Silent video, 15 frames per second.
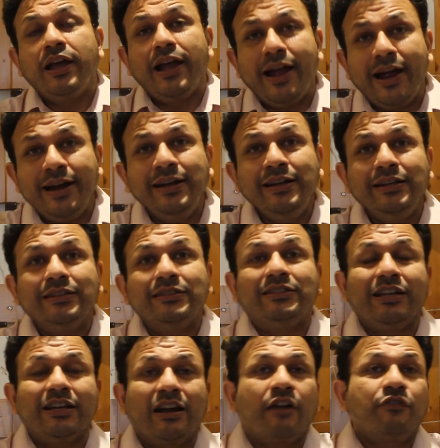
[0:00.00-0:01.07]
and
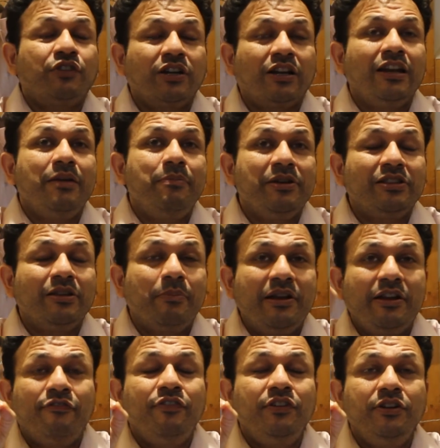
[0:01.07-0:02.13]
thereafter claiming the
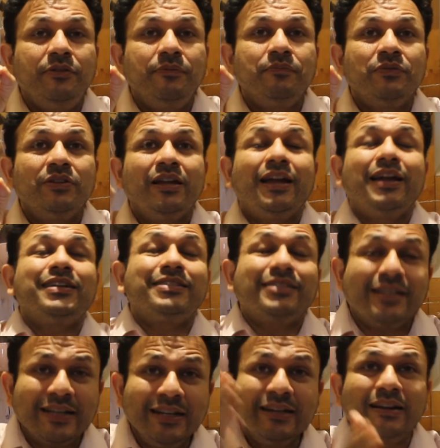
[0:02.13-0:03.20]
benefit, and
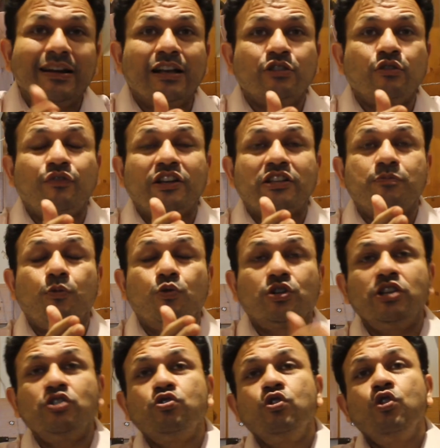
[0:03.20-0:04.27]
second class of
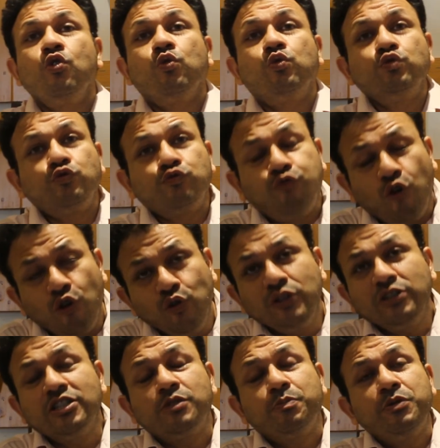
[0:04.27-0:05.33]
exporters who's
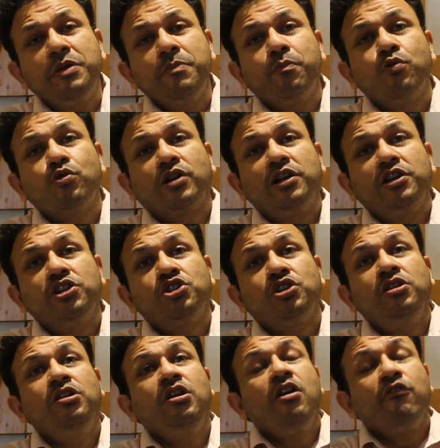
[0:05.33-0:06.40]
following this pre-import
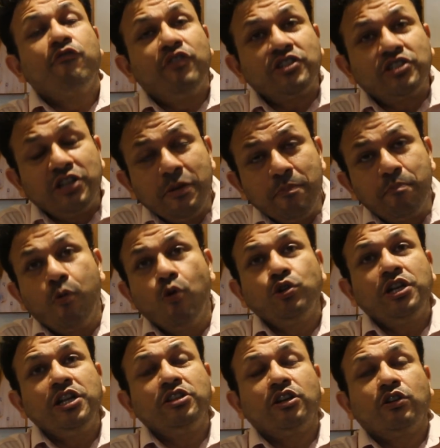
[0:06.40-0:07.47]
condition, first
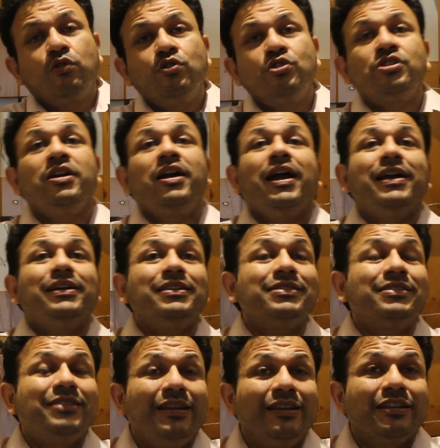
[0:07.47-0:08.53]
importing the goods and
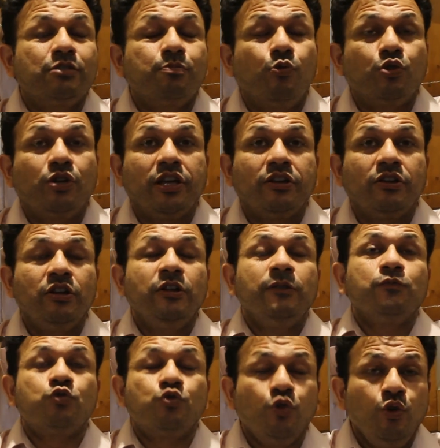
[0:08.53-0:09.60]
is then exporting.
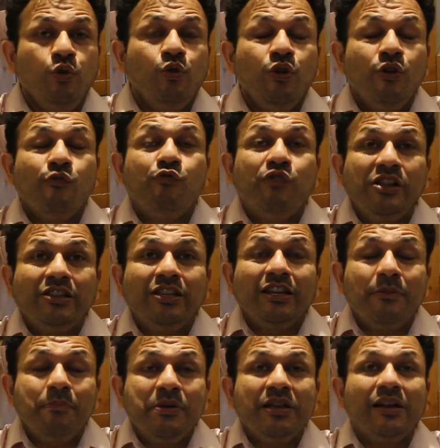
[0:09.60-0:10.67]
So will
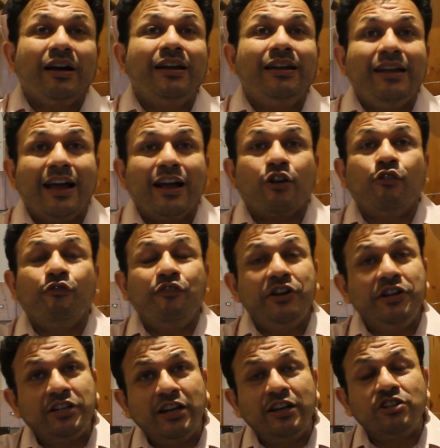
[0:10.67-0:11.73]
there be a lack of
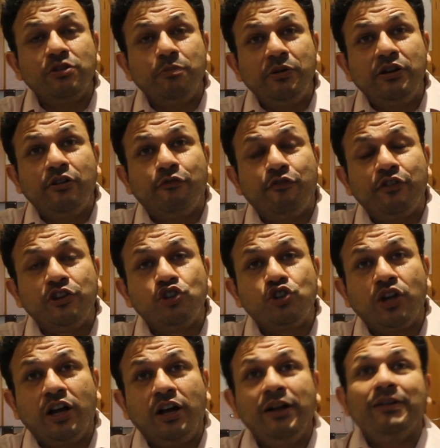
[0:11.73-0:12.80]
intelligible
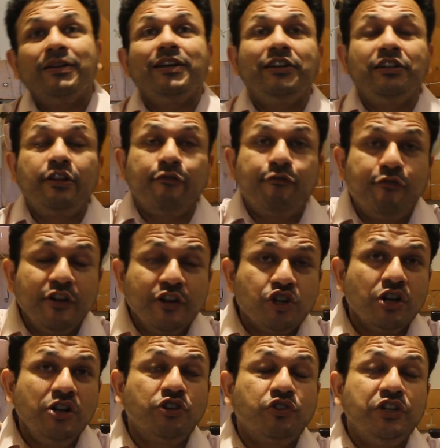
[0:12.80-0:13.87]

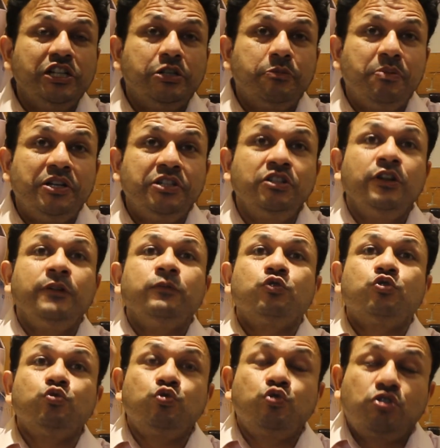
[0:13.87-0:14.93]
differential
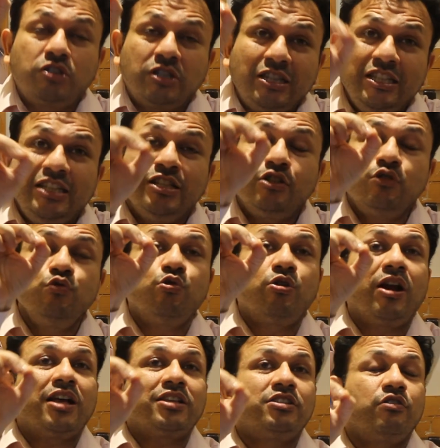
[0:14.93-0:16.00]
treatment to these two
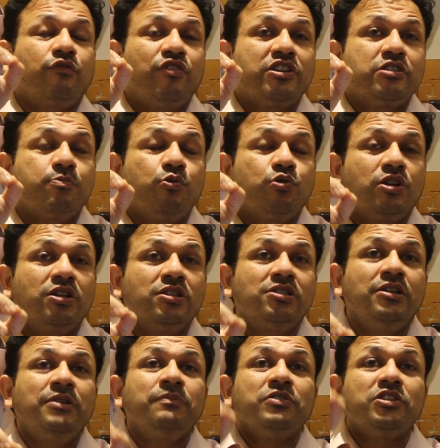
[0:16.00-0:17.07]
classes of exporters,
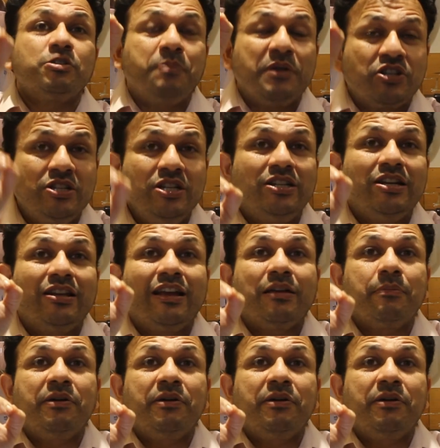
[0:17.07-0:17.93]
especially denying